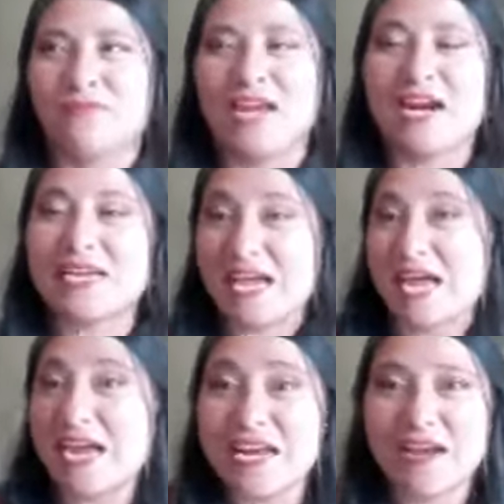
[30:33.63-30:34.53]

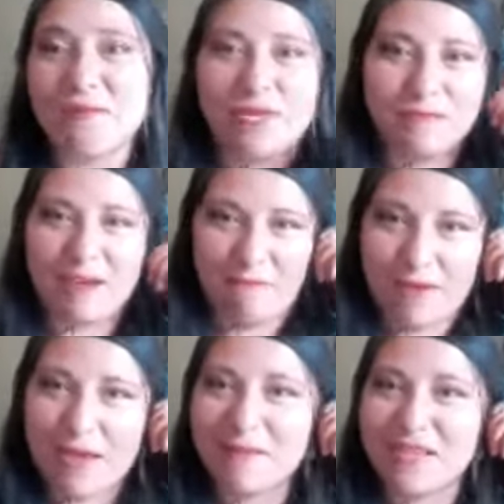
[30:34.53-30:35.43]
Cartagena with my
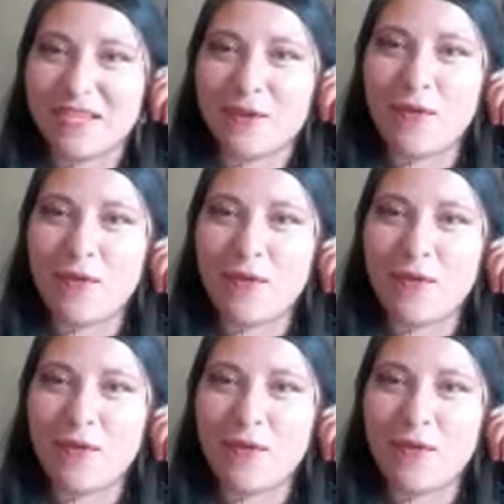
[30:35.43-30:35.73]
family.